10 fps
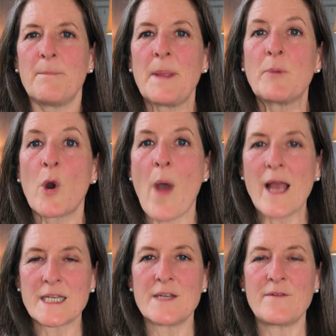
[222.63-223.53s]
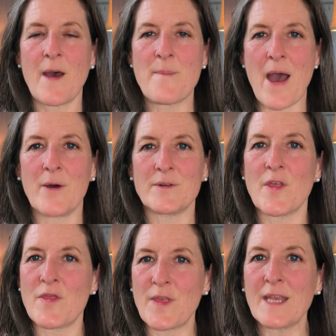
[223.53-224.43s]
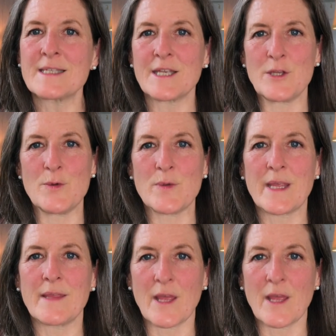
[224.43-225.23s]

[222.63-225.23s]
Be proactive about the things that you